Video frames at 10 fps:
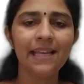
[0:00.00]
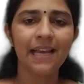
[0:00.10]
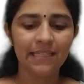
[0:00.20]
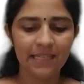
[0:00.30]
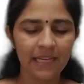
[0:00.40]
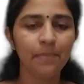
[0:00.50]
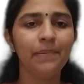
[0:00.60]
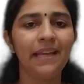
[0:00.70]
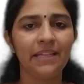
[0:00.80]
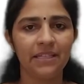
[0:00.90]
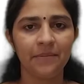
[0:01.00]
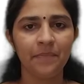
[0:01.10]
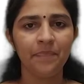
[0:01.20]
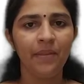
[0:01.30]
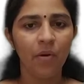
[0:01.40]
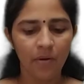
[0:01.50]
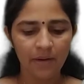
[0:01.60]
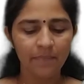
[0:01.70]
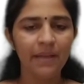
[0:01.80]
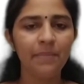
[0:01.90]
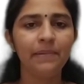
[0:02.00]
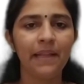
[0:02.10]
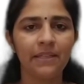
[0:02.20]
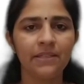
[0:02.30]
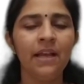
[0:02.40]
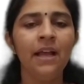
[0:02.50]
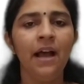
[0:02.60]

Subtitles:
and take a plate or a big plate,